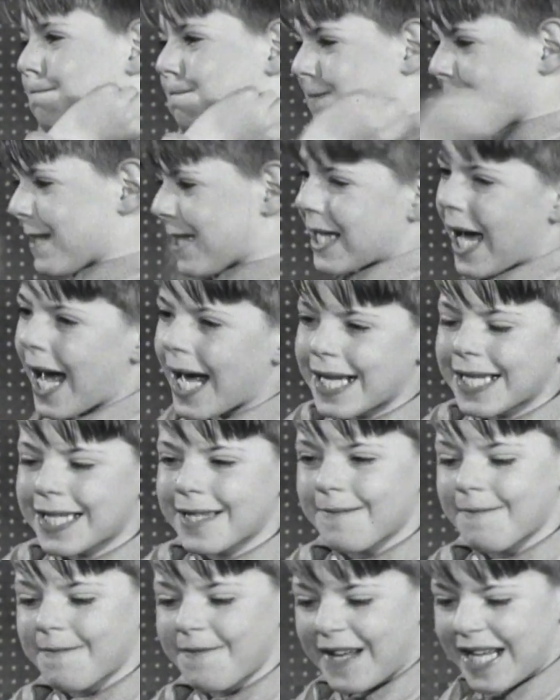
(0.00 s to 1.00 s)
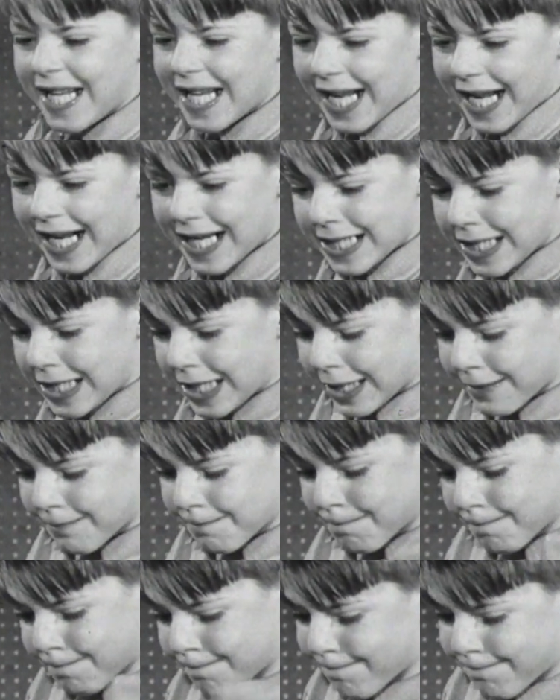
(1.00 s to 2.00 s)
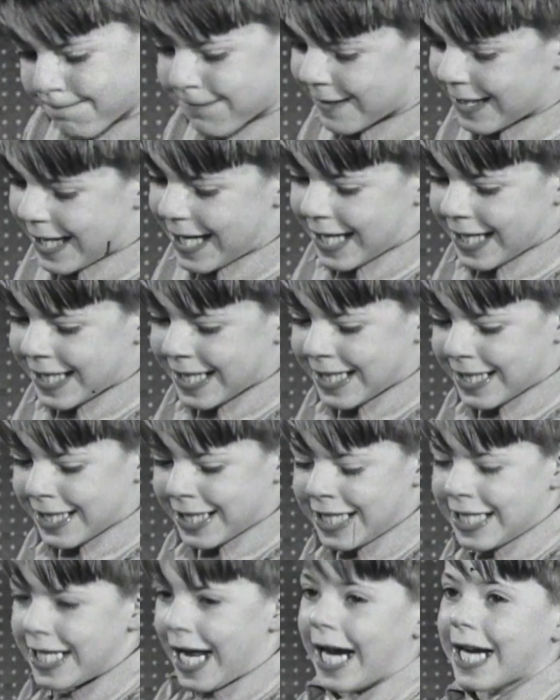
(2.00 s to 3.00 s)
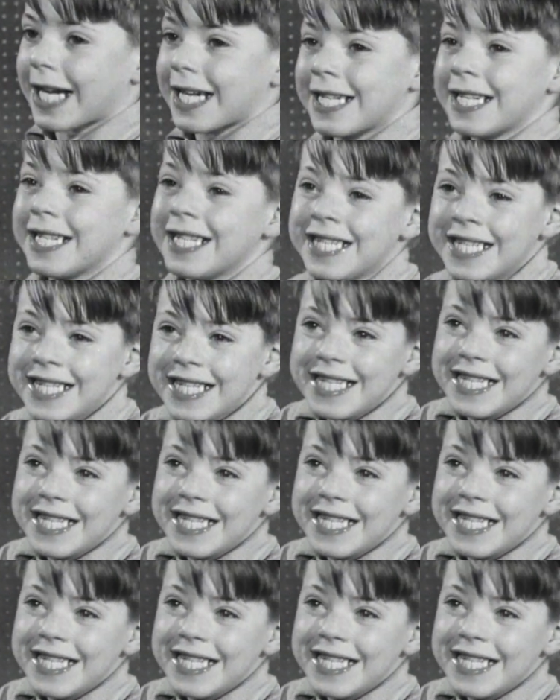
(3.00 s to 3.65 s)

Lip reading: Glass feeling that you can break his neck.